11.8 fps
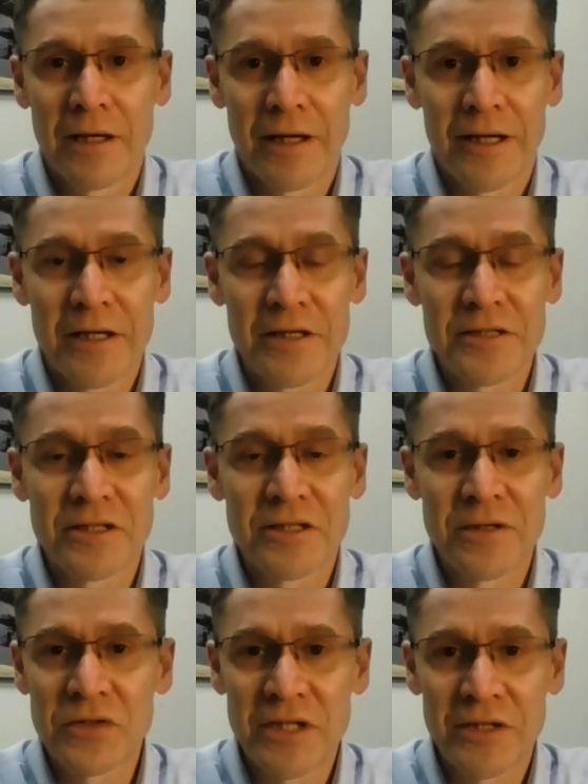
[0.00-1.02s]
As
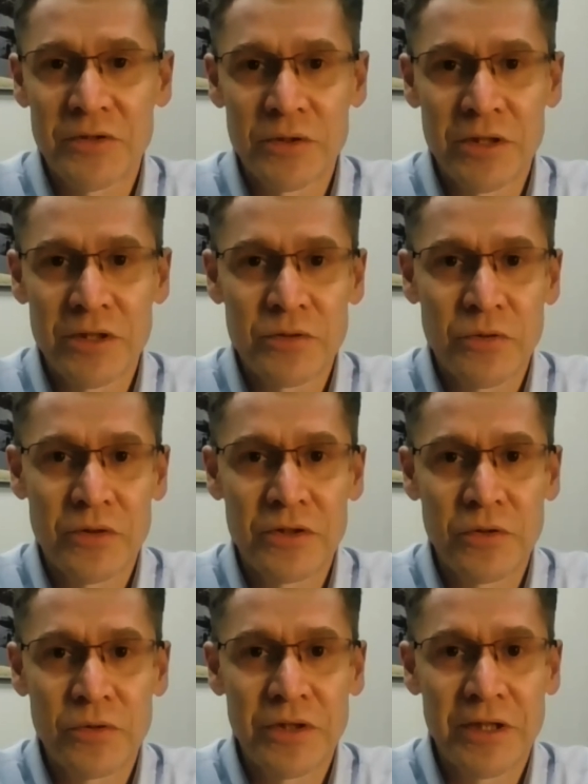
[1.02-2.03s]
investors are turning to the
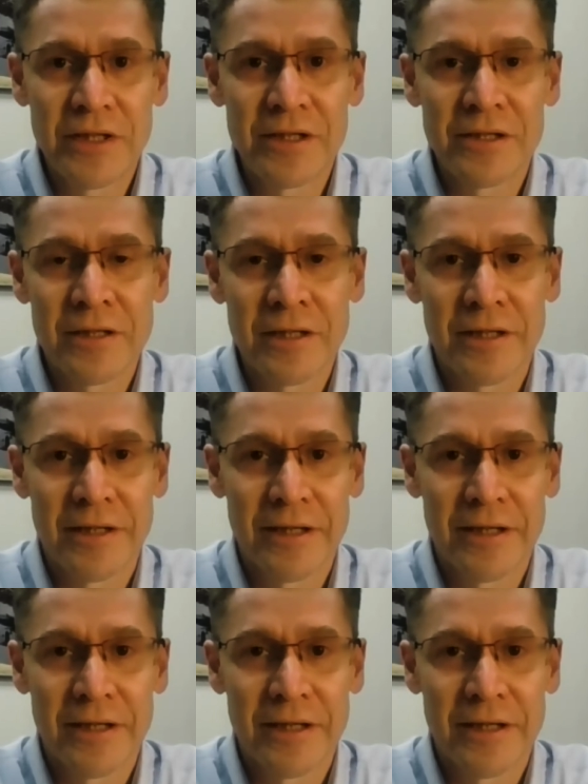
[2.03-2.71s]
new year,